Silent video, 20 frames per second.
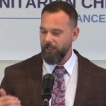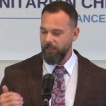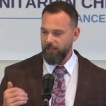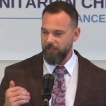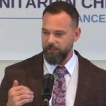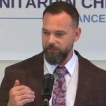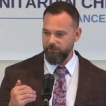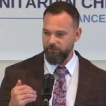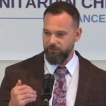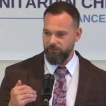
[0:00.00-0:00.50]

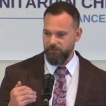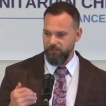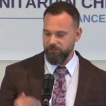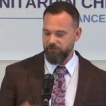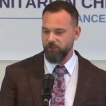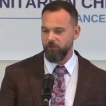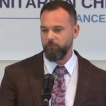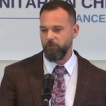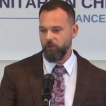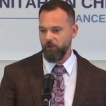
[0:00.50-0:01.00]
And
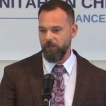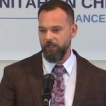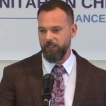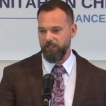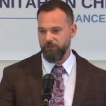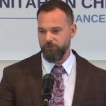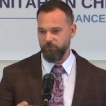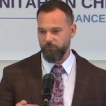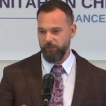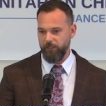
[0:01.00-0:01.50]
this
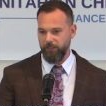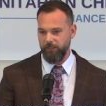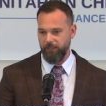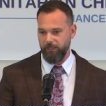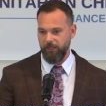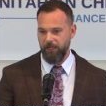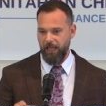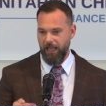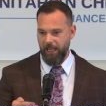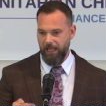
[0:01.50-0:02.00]
community is reading
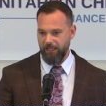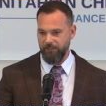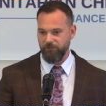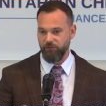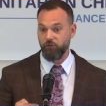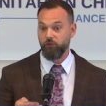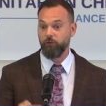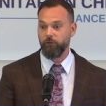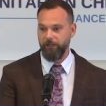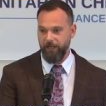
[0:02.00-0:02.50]
it
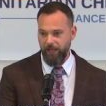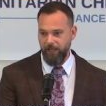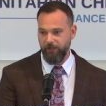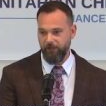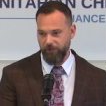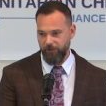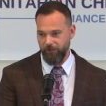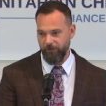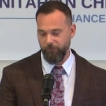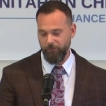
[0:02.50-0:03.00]
as
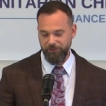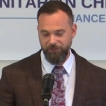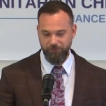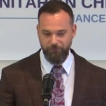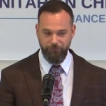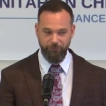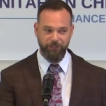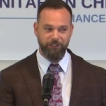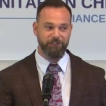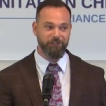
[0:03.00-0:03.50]
creator, which is
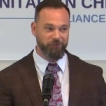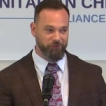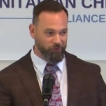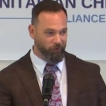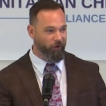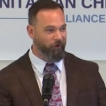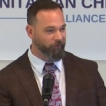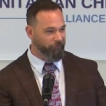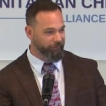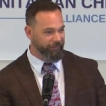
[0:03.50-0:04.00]
a very
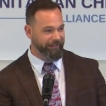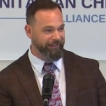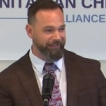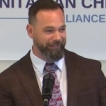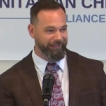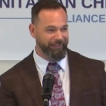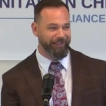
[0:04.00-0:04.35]
strong reading